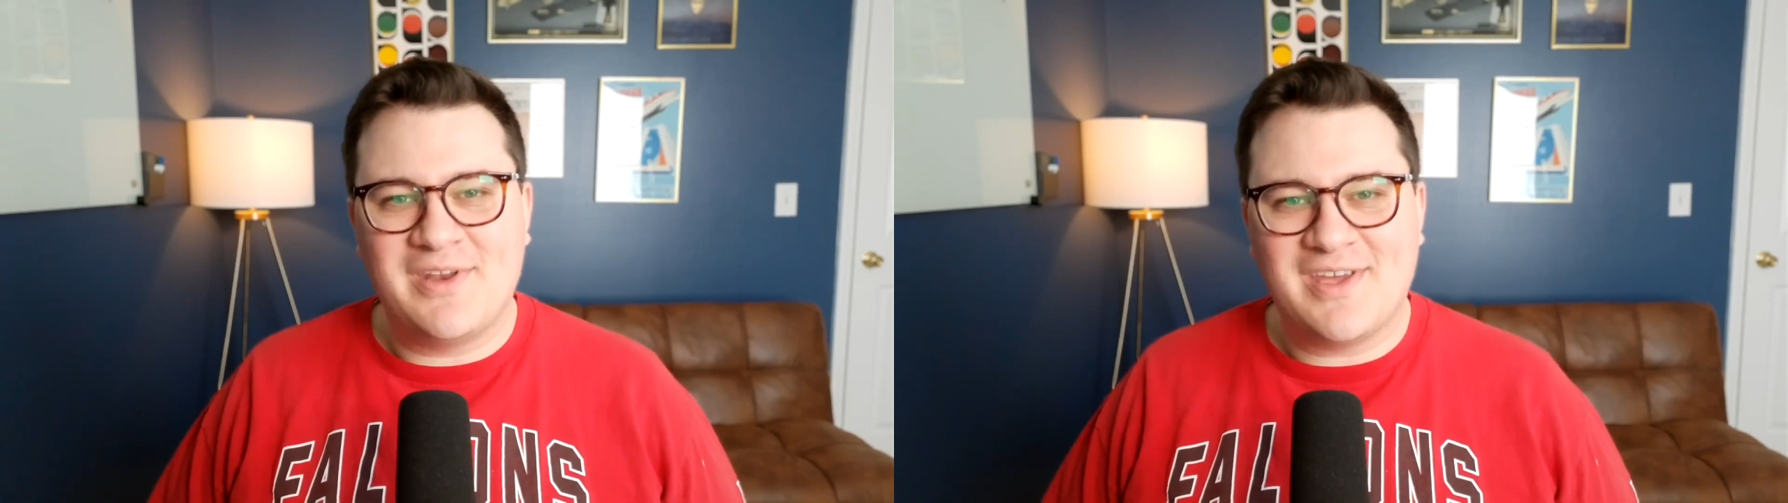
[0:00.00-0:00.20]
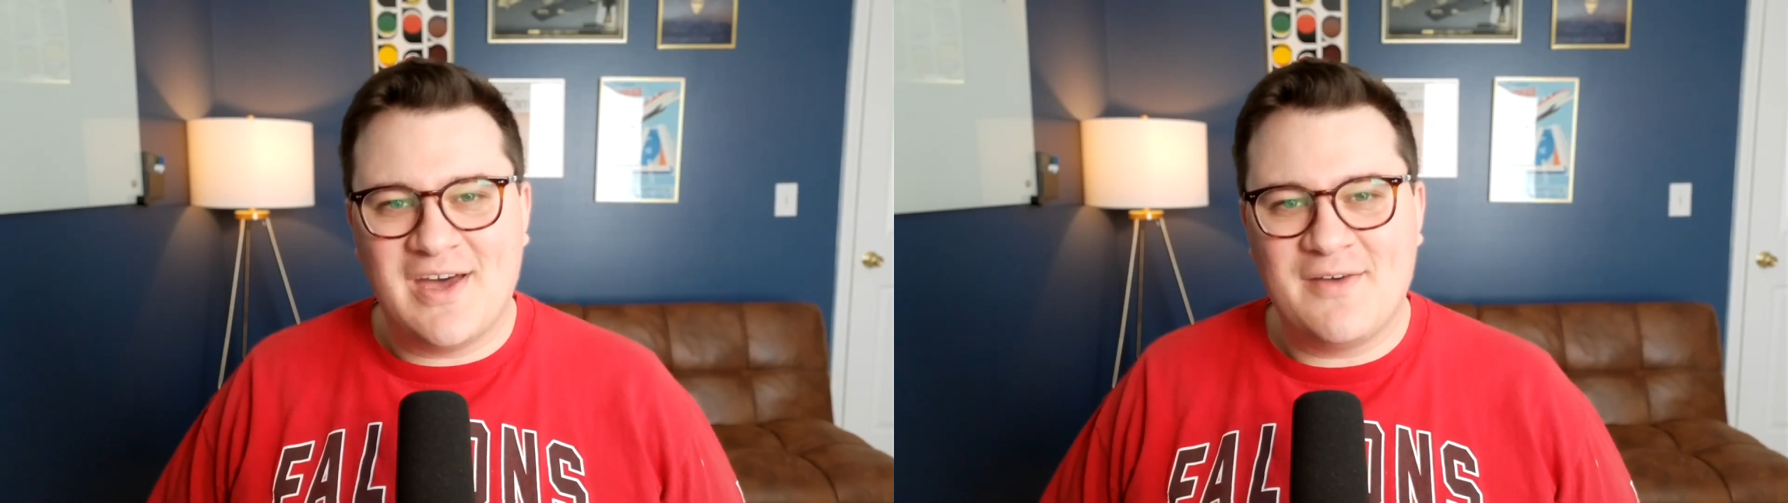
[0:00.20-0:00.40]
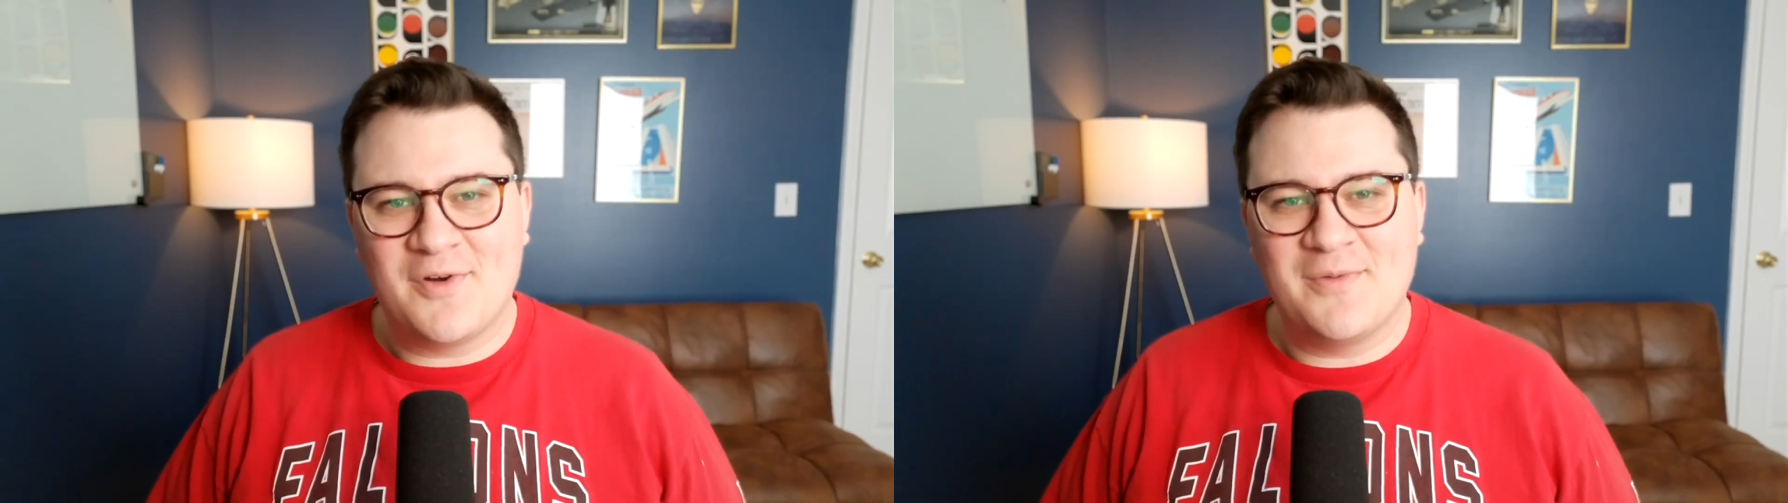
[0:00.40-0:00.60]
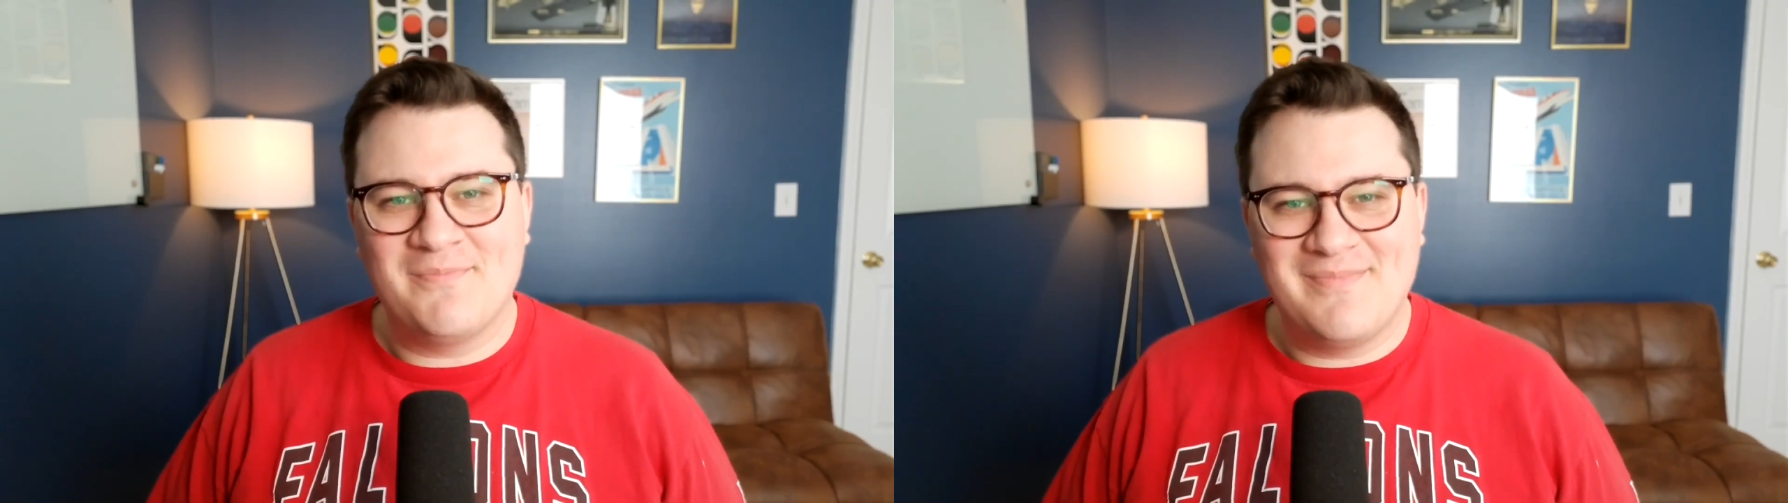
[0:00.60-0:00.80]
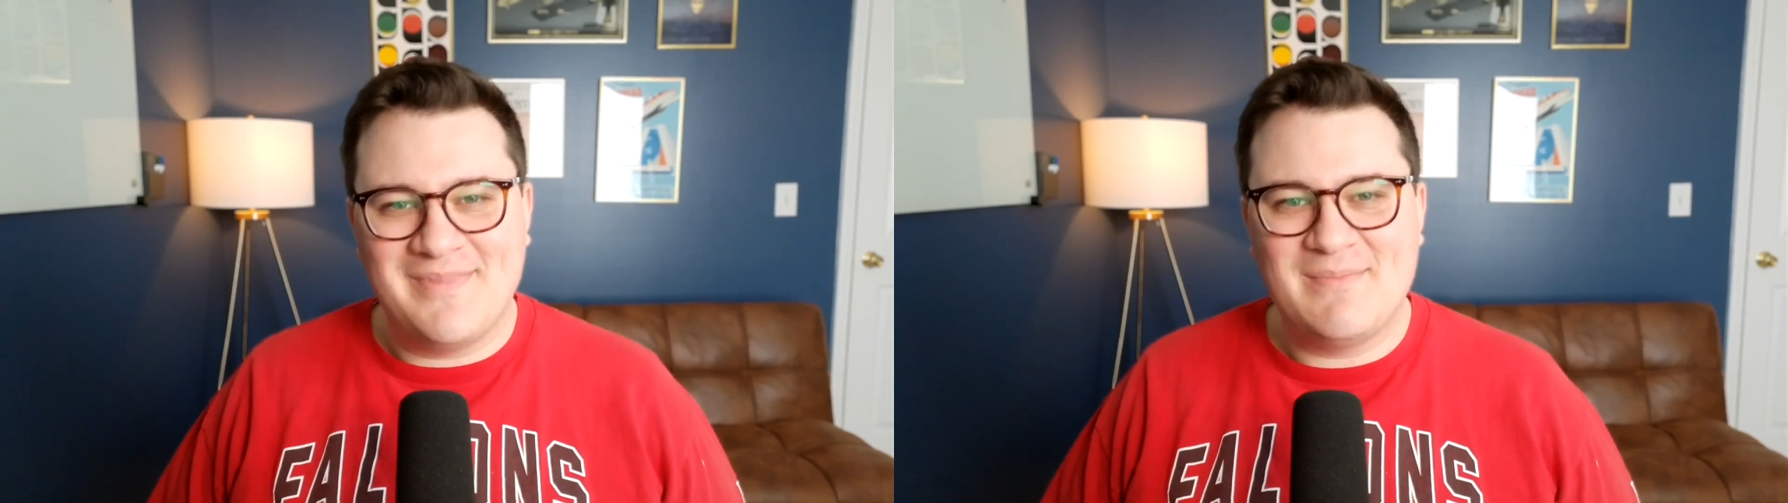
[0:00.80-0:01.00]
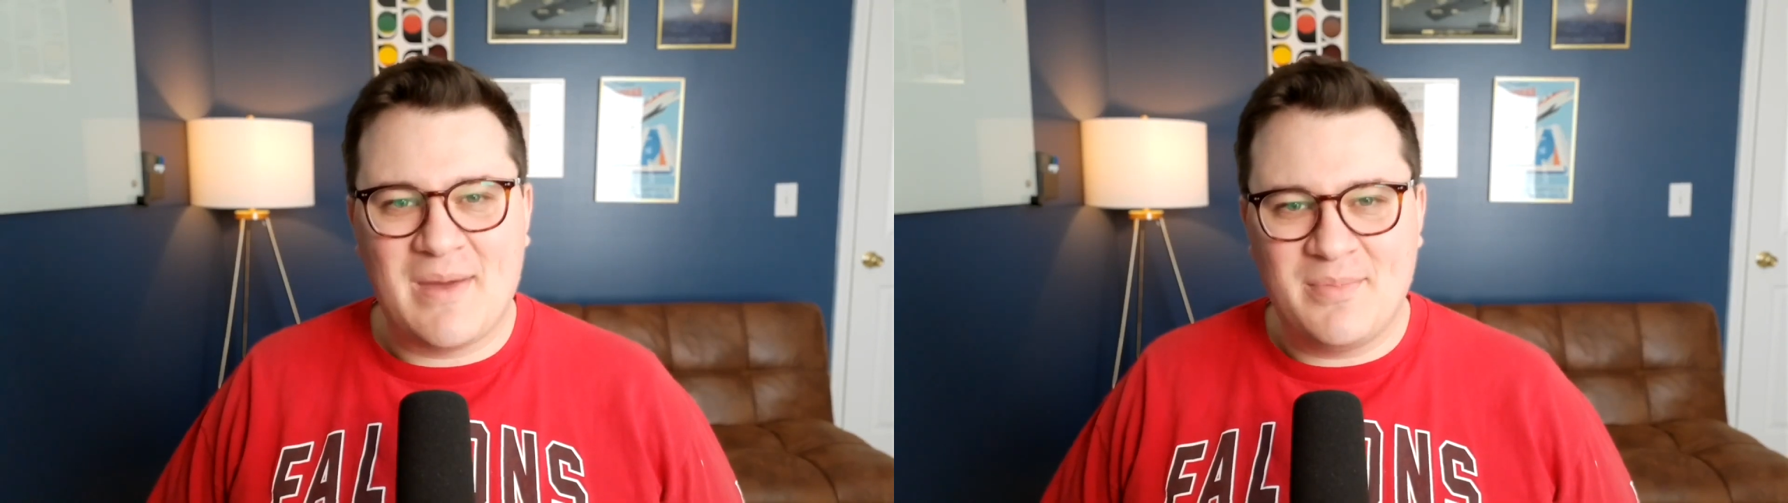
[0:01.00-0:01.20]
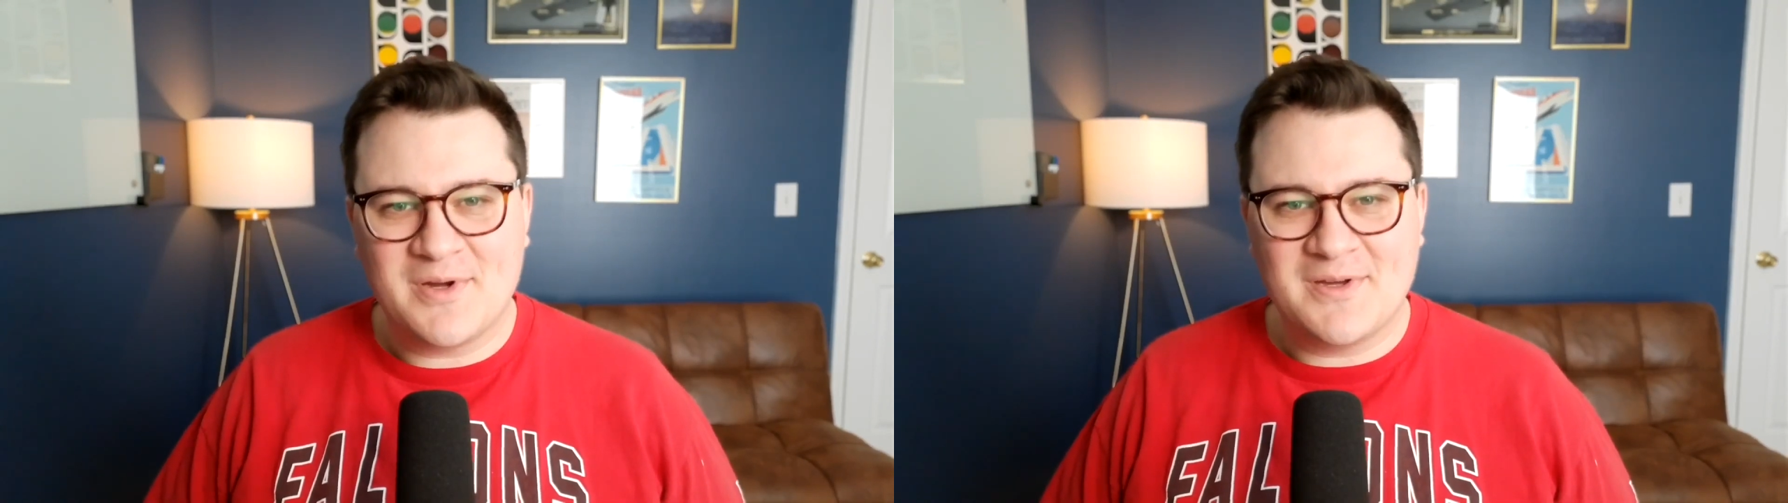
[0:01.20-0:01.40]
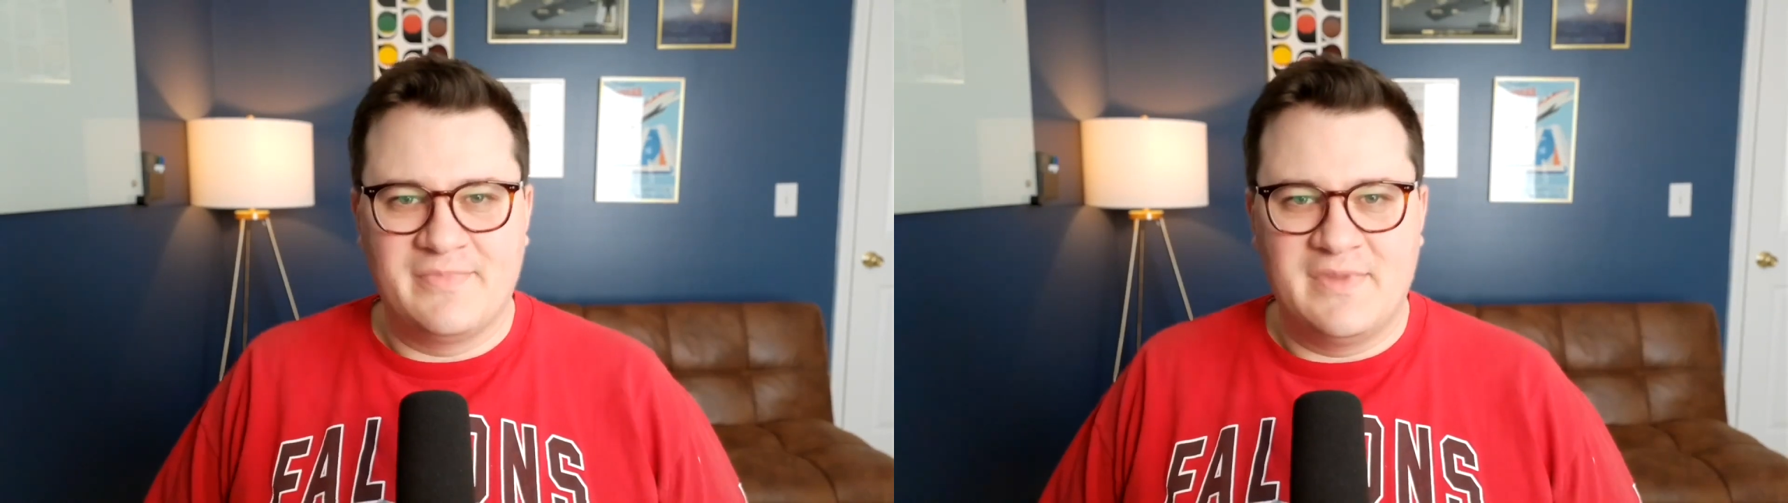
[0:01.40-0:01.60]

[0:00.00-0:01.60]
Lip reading: cover in my book.